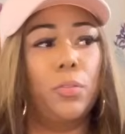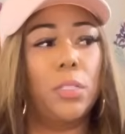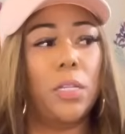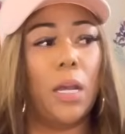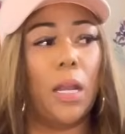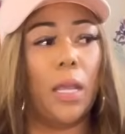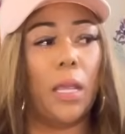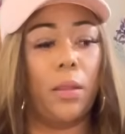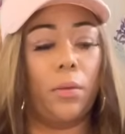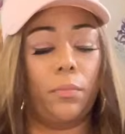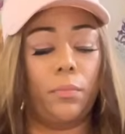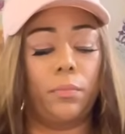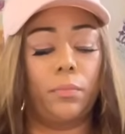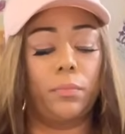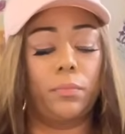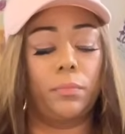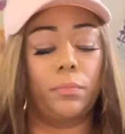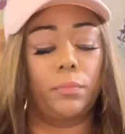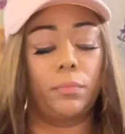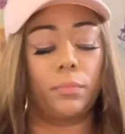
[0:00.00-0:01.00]
tonight.
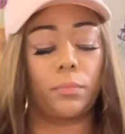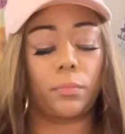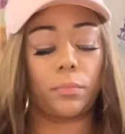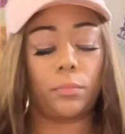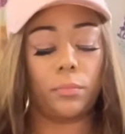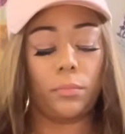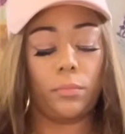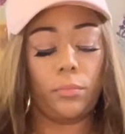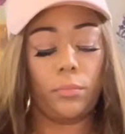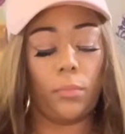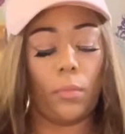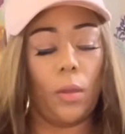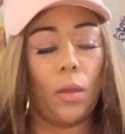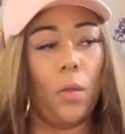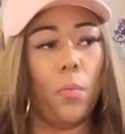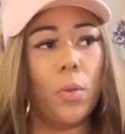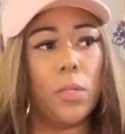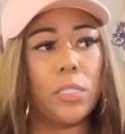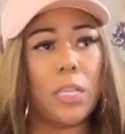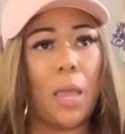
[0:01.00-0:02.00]

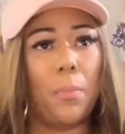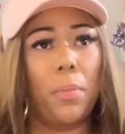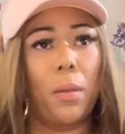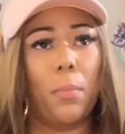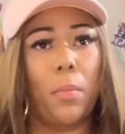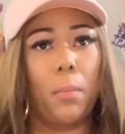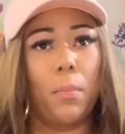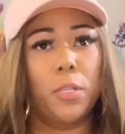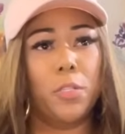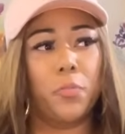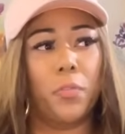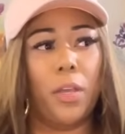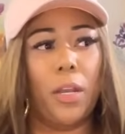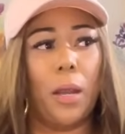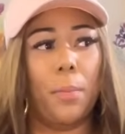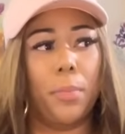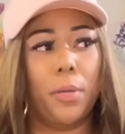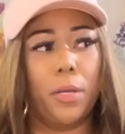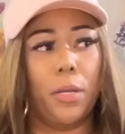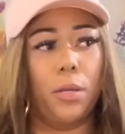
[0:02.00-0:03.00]
What type of members read
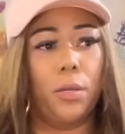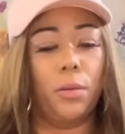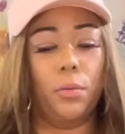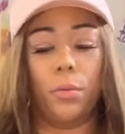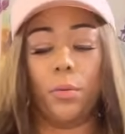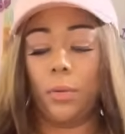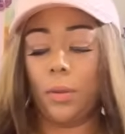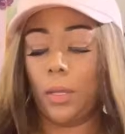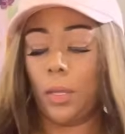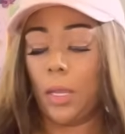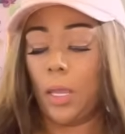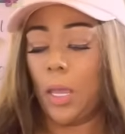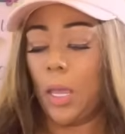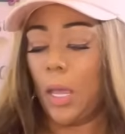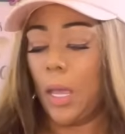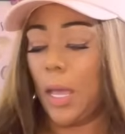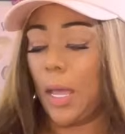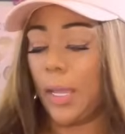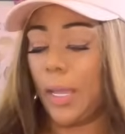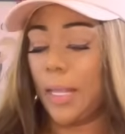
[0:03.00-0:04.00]
I'm gonna do.
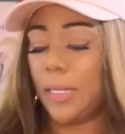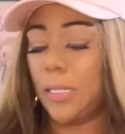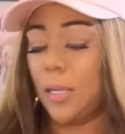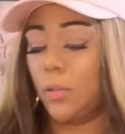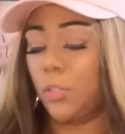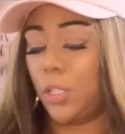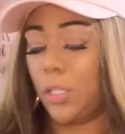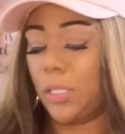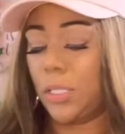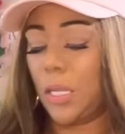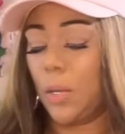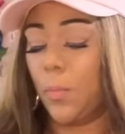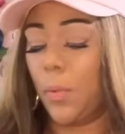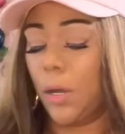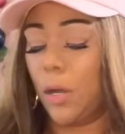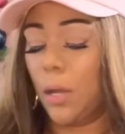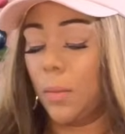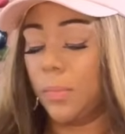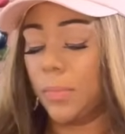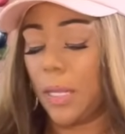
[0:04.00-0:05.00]
I guess I'll just see what
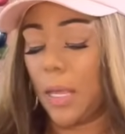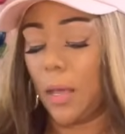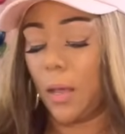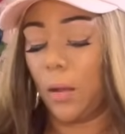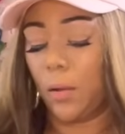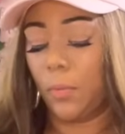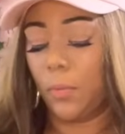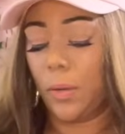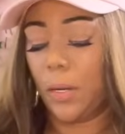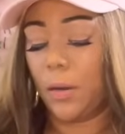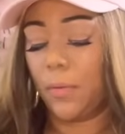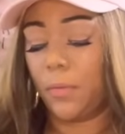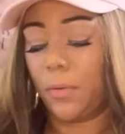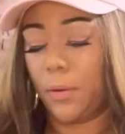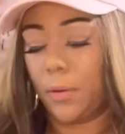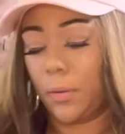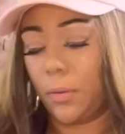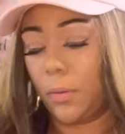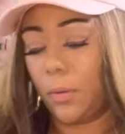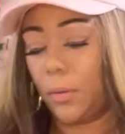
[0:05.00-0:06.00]
comes out.
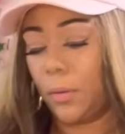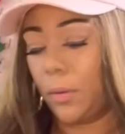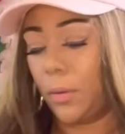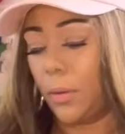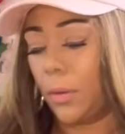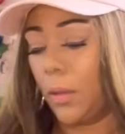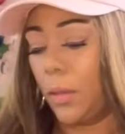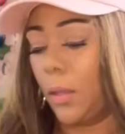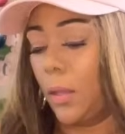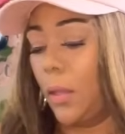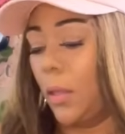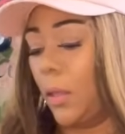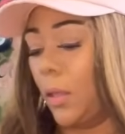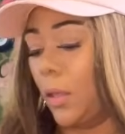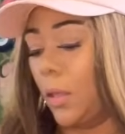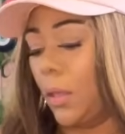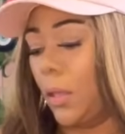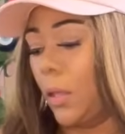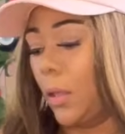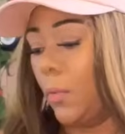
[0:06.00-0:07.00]
Whatever,
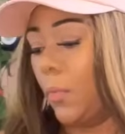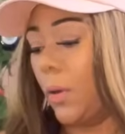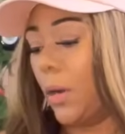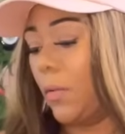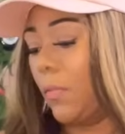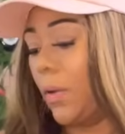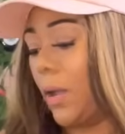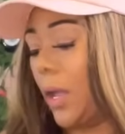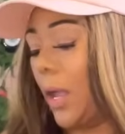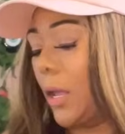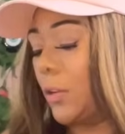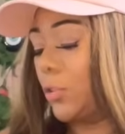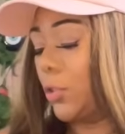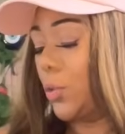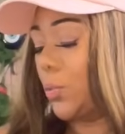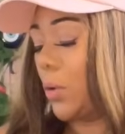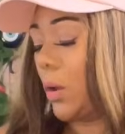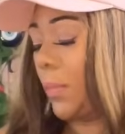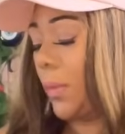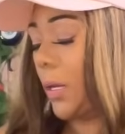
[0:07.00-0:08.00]
whatever
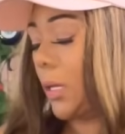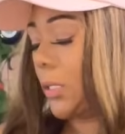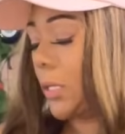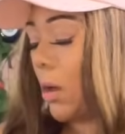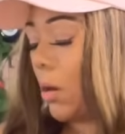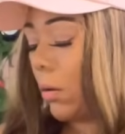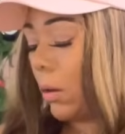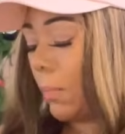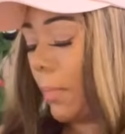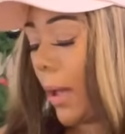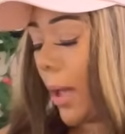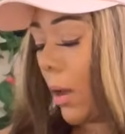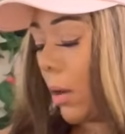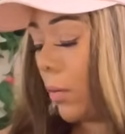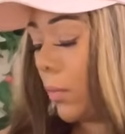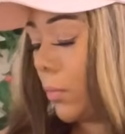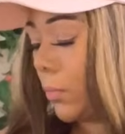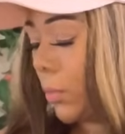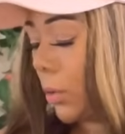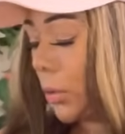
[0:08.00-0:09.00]
angels want me to talk
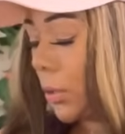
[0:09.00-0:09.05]
about, we'll